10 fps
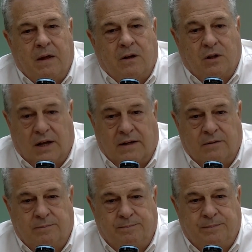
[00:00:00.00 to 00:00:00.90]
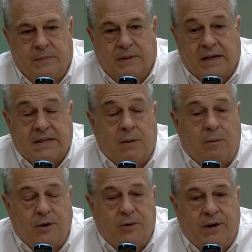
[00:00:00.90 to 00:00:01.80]
good luck. That's not what
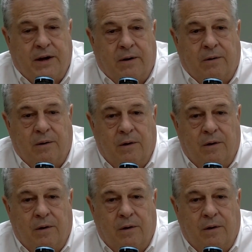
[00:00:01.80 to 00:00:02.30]
we're doing here.